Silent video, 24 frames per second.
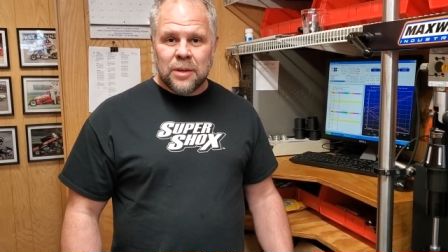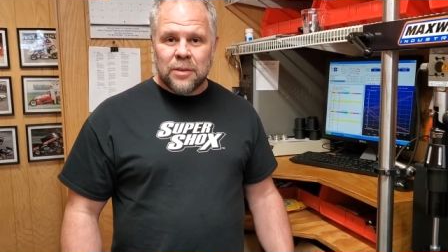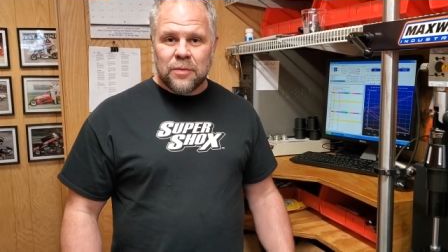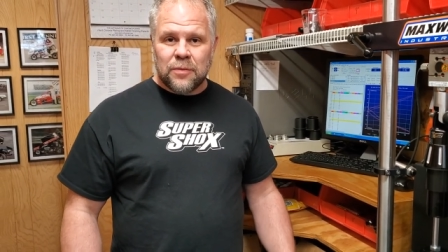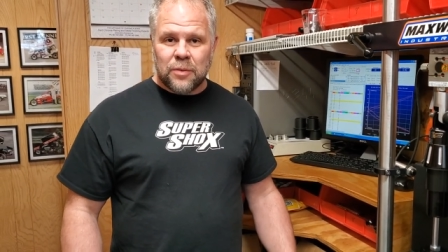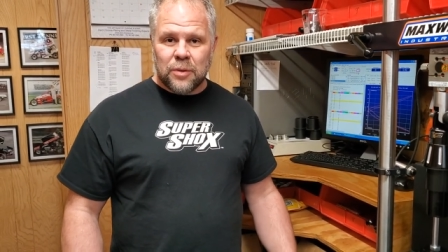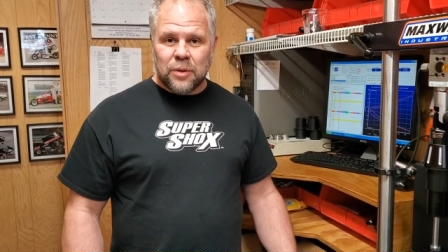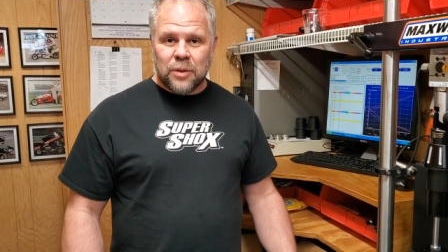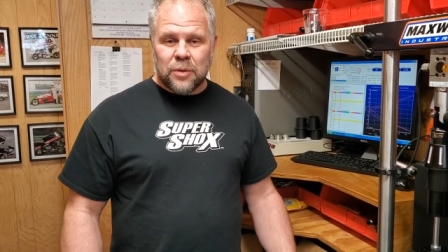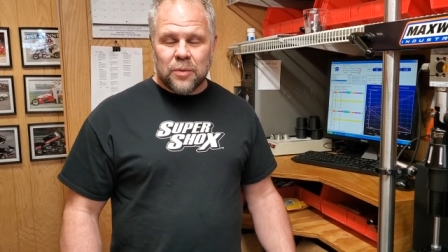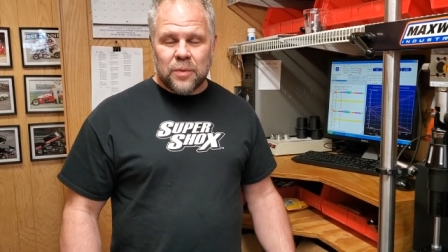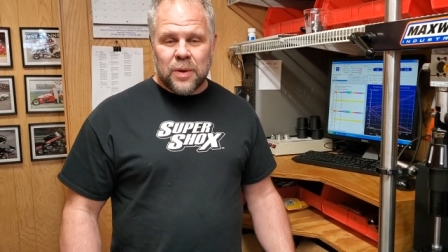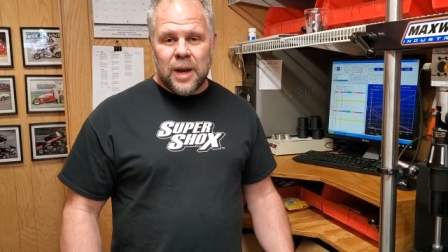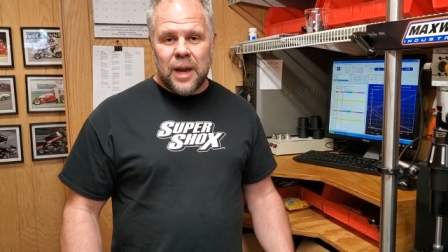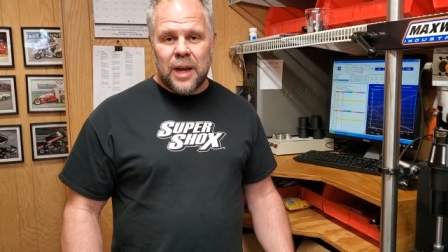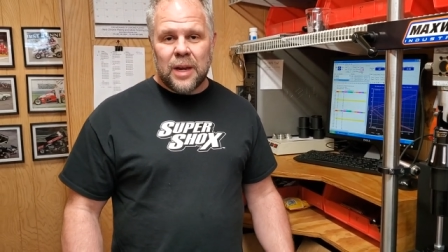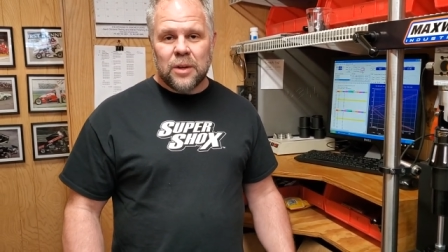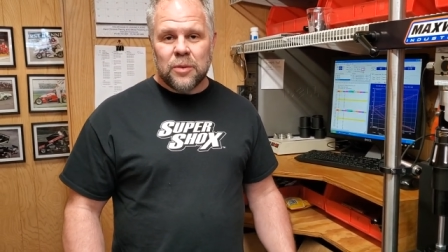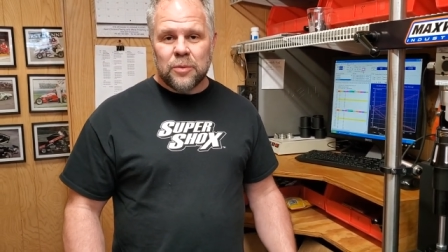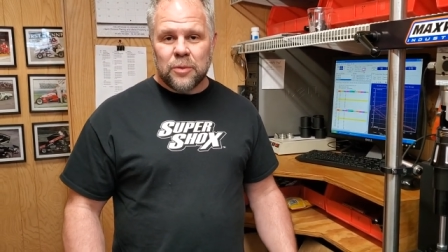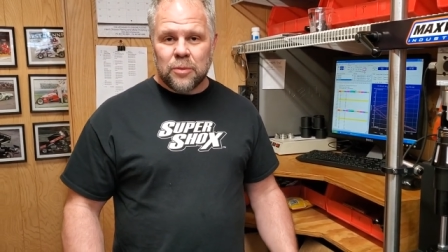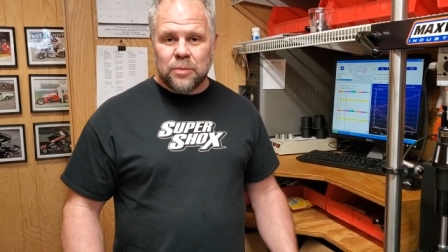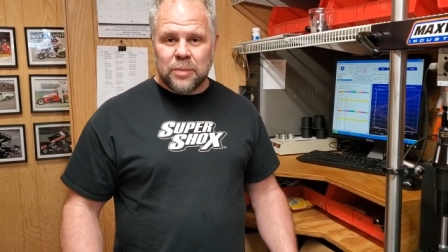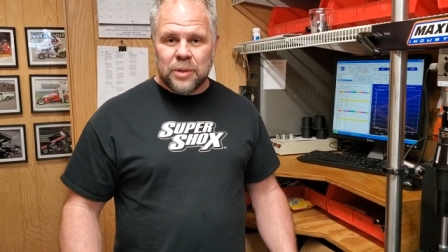for the
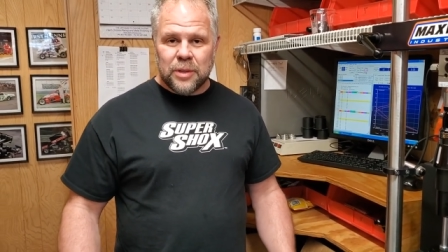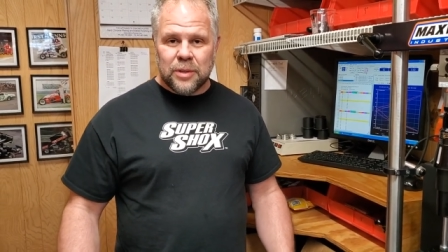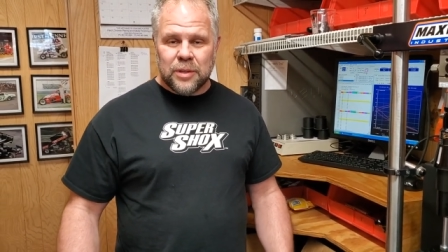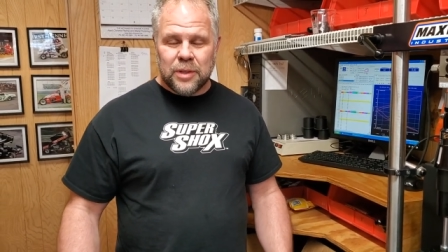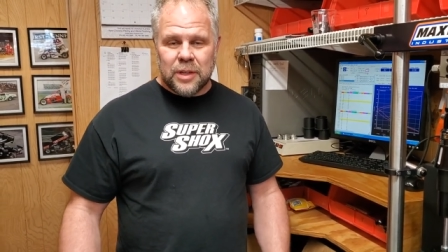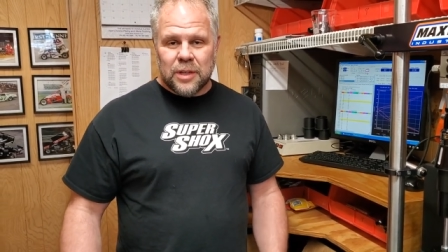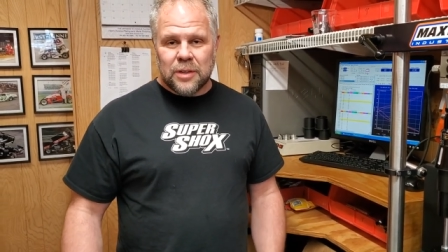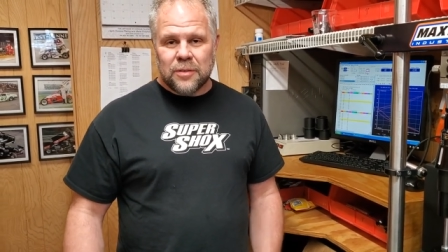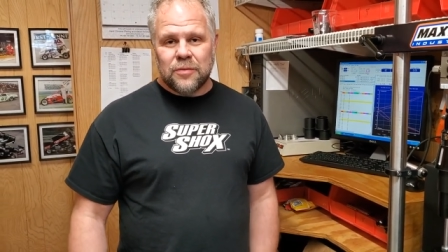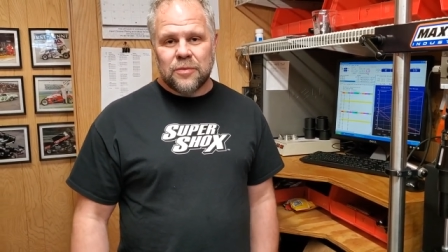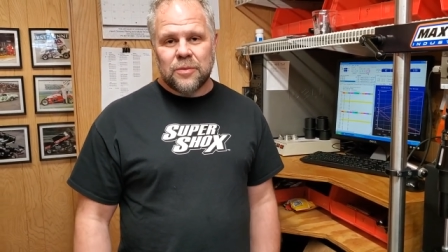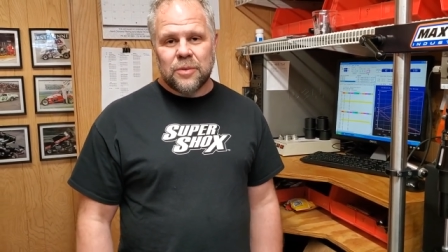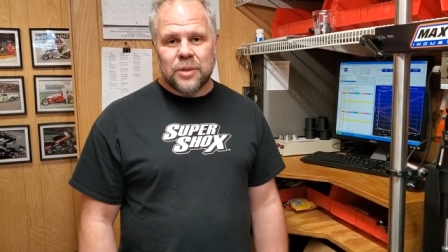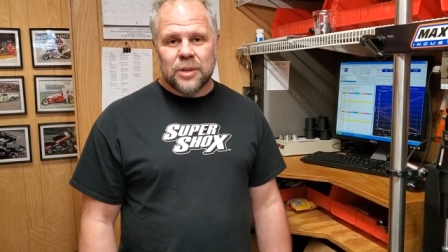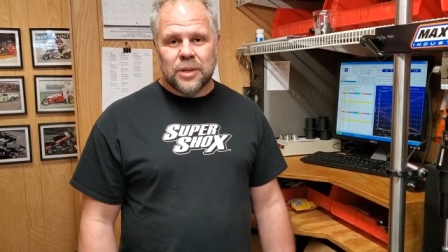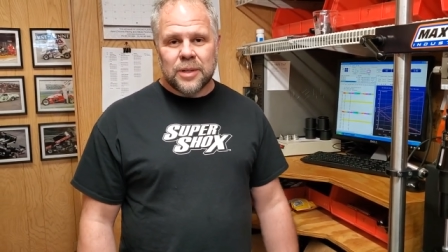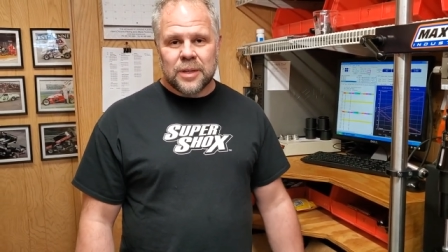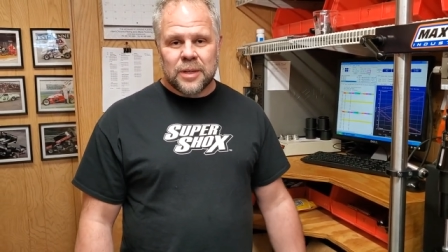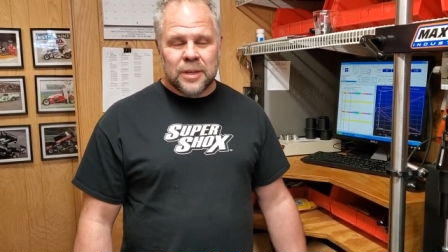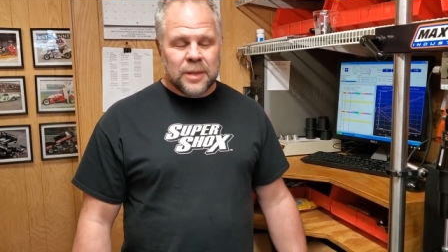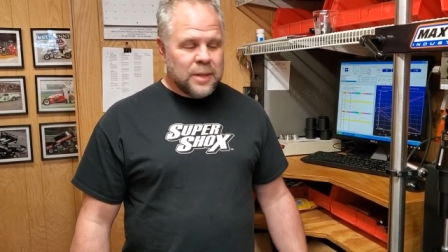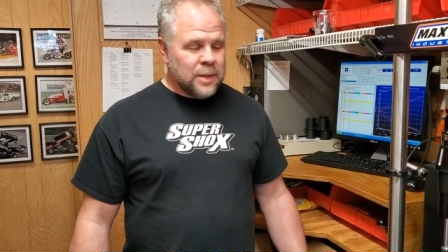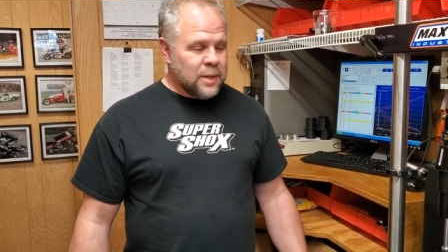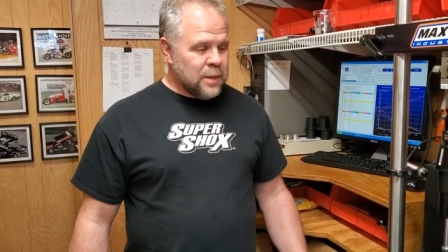rider we're building it
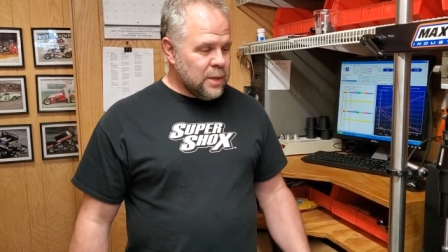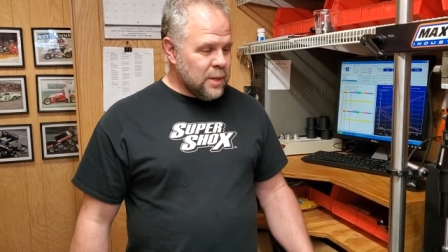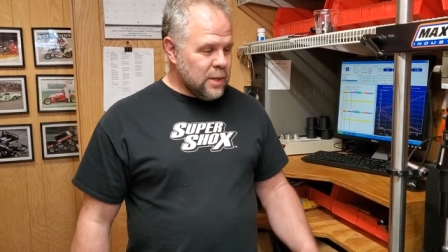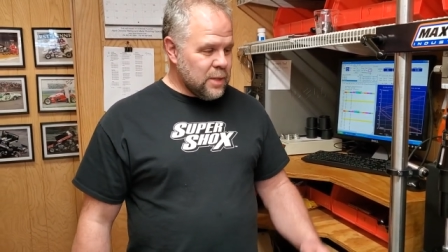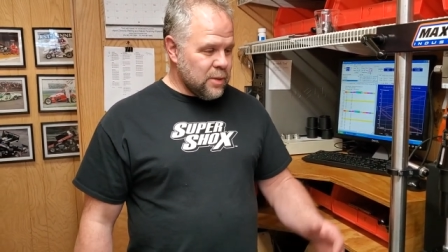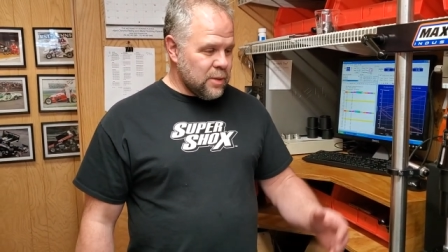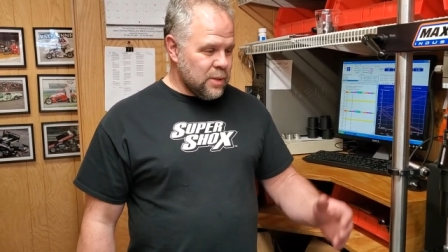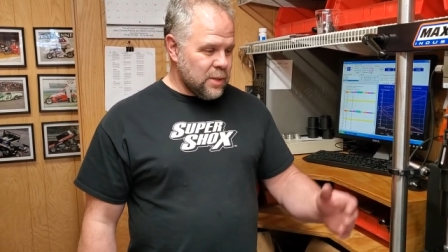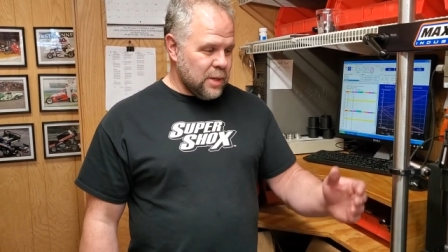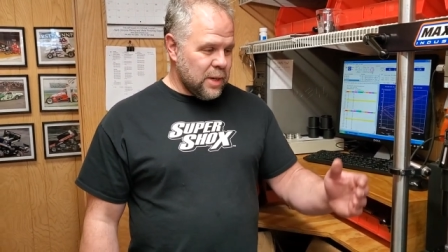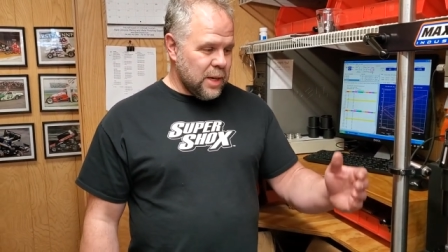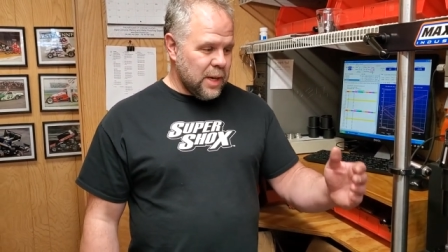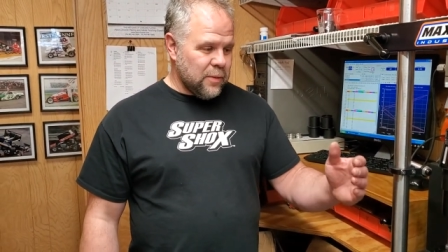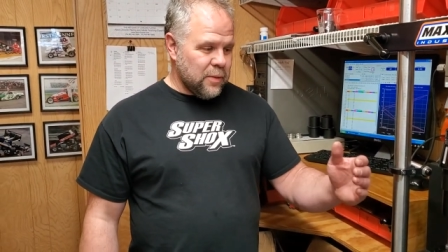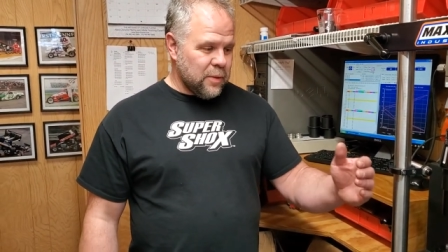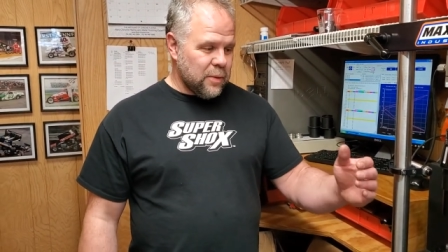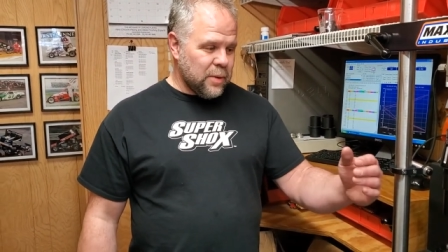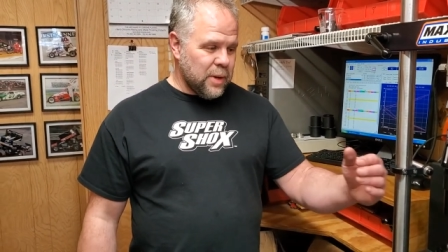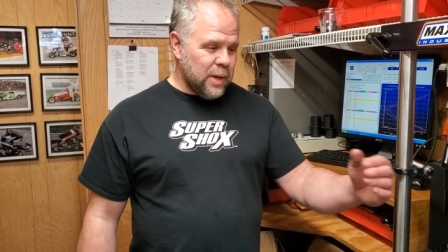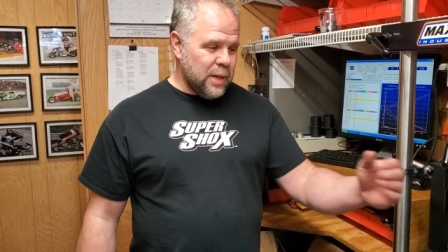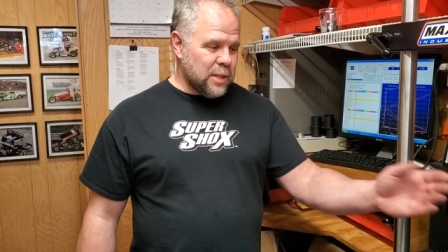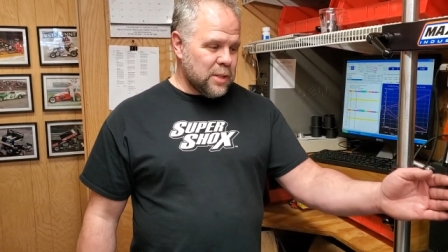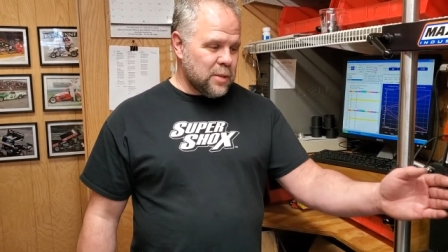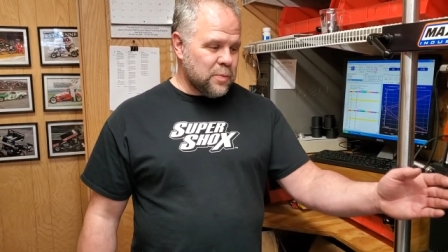for. So it's going to have the right